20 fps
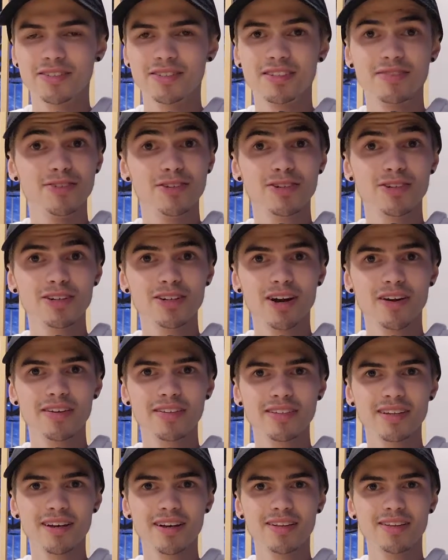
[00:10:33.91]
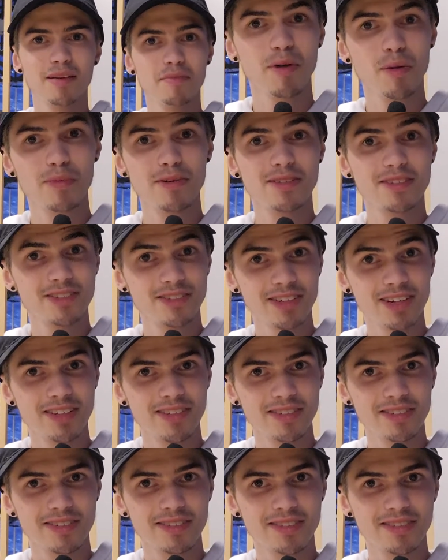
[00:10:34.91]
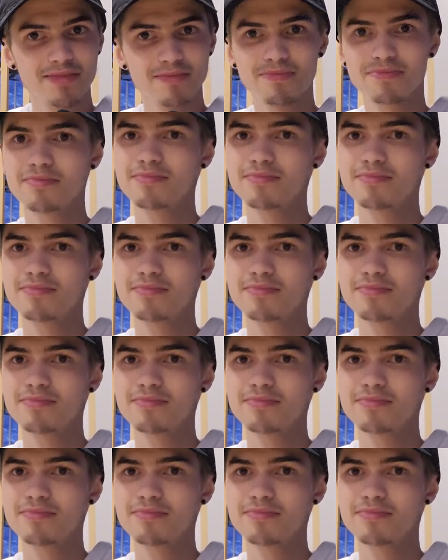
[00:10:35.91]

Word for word: because if you couldn't already tell, I'm open to suggestions.